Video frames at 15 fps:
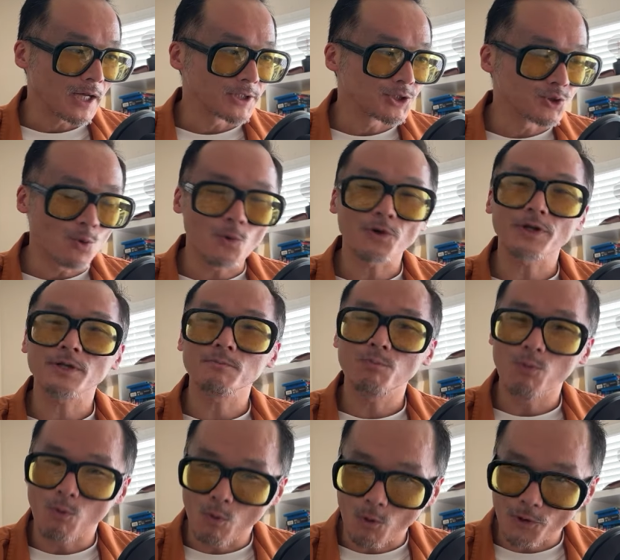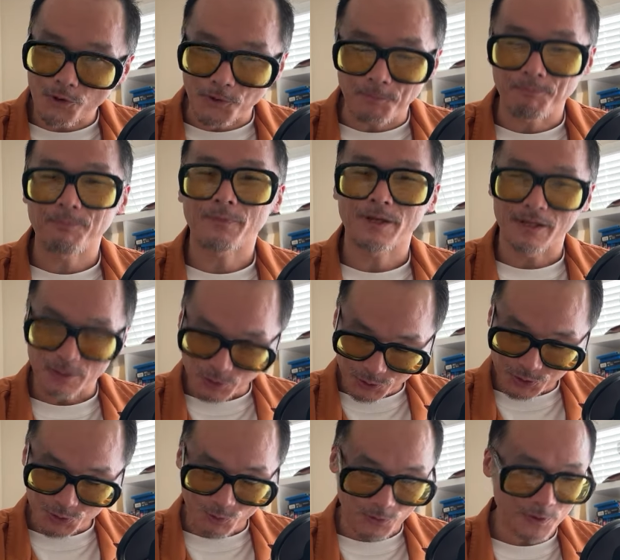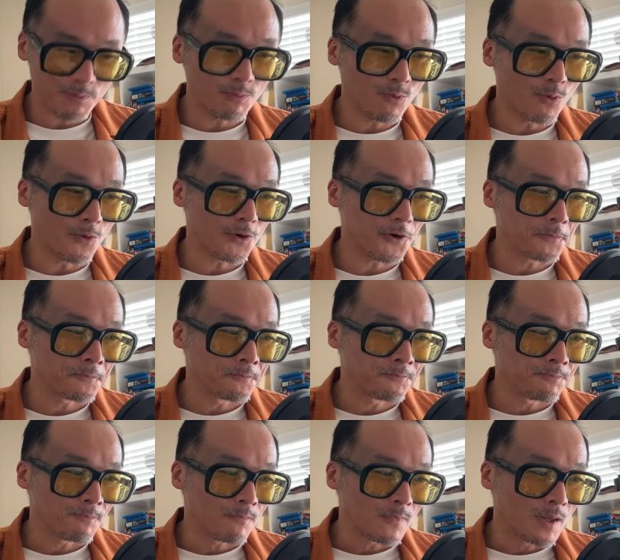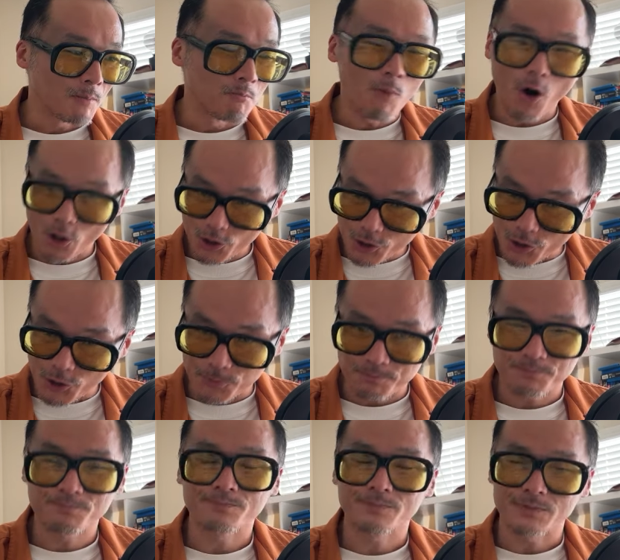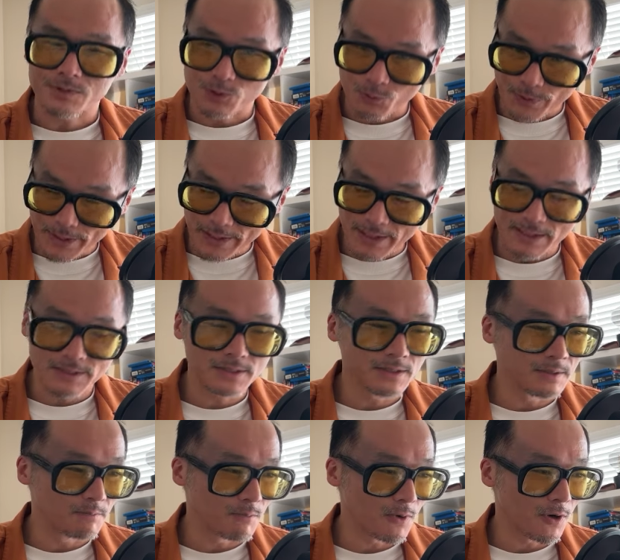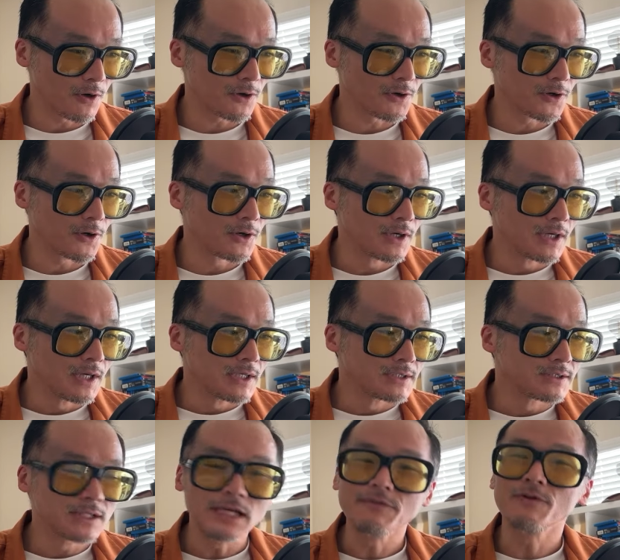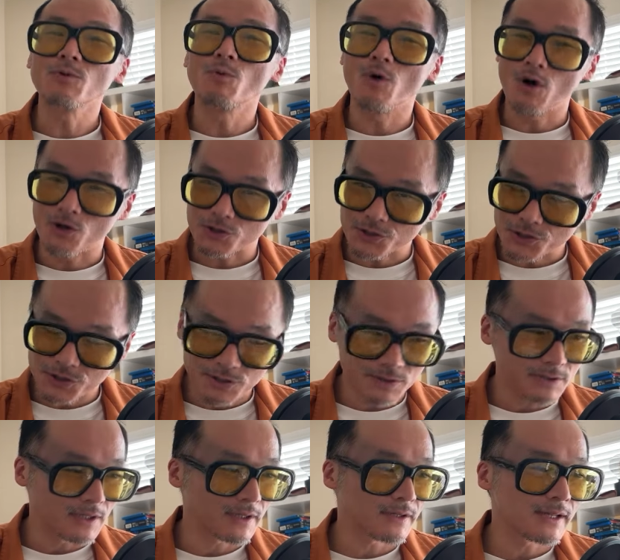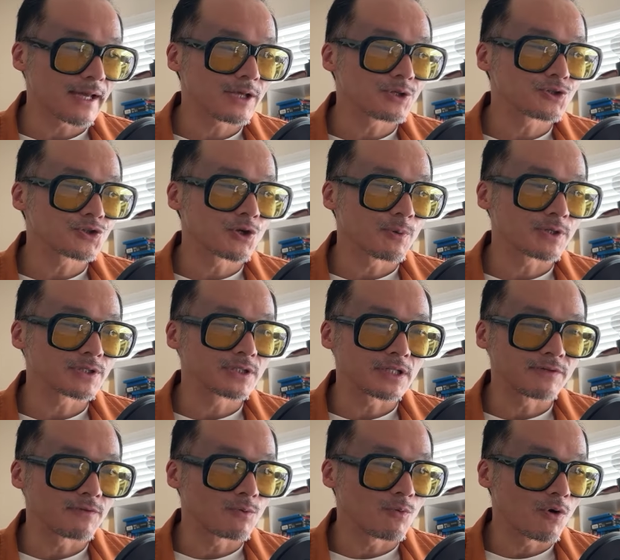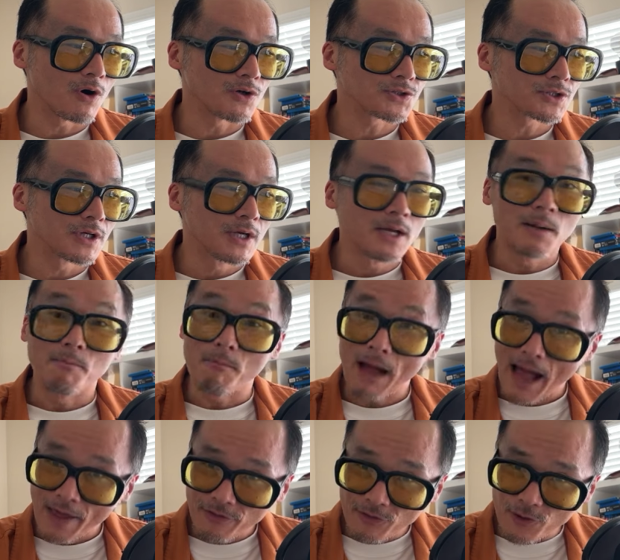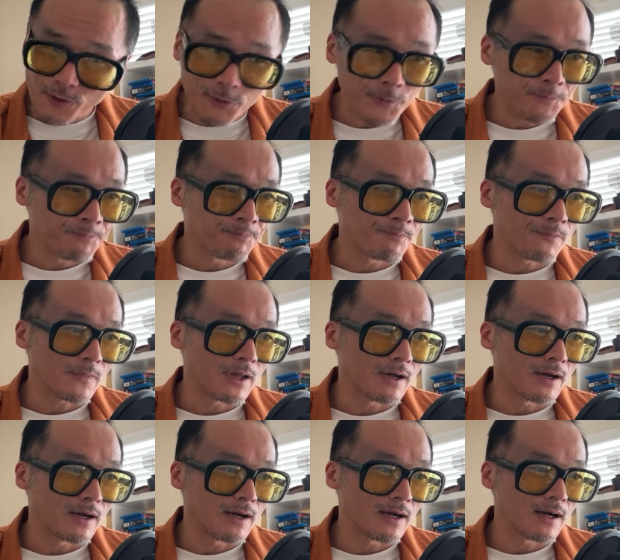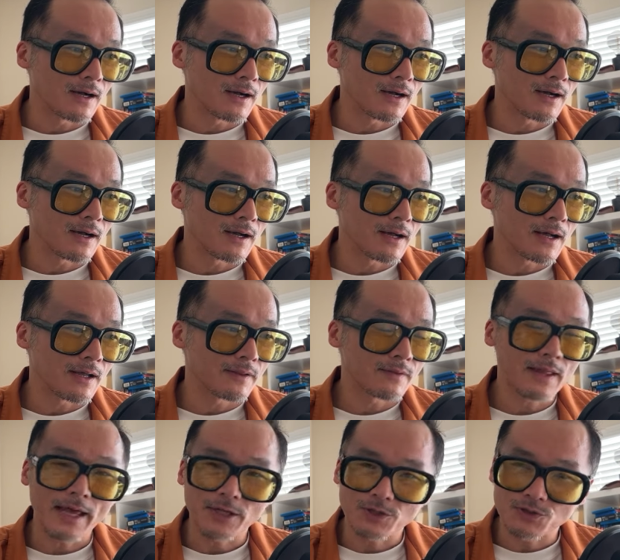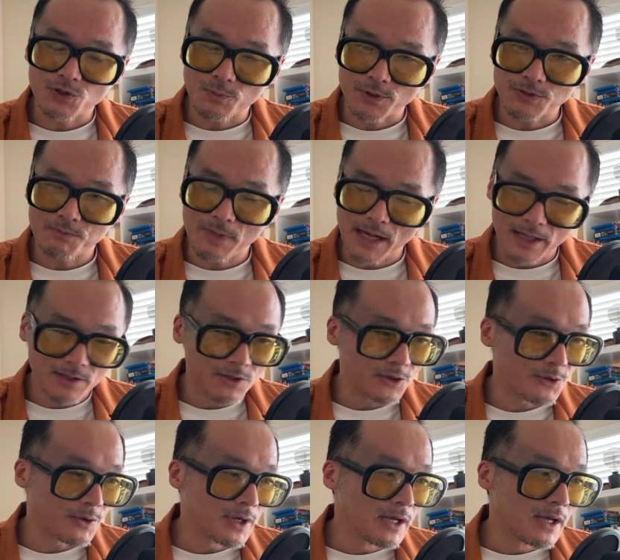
Jordan Porter, hello, Jordan Porter. Marco, greetings, Marco. Stephen Walsh, thank you so much, Stephen Walsh. Matthew, thank you so much, Matthew.